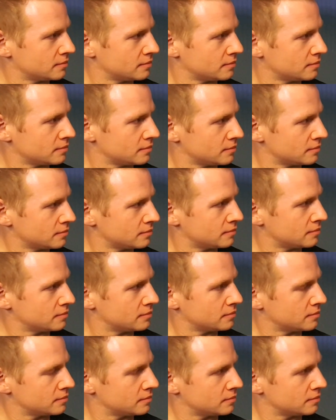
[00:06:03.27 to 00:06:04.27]

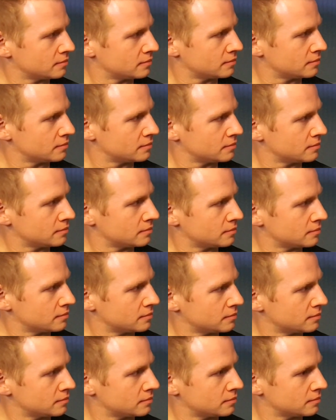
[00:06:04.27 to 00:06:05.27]

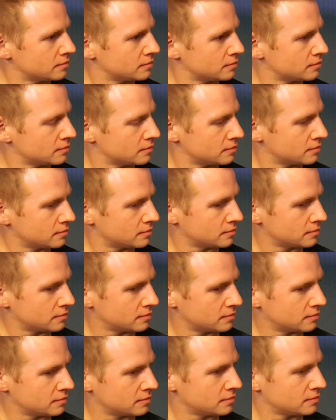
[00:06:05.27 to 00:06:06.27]

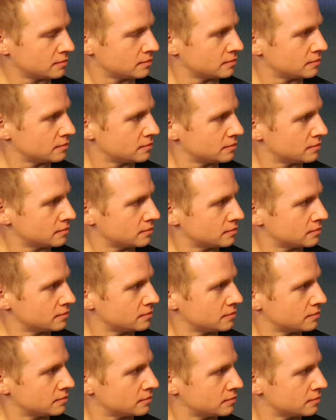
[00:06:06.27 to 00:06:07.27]

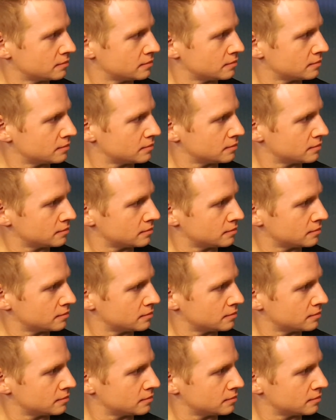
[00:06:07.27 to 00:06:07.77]
(not speaking)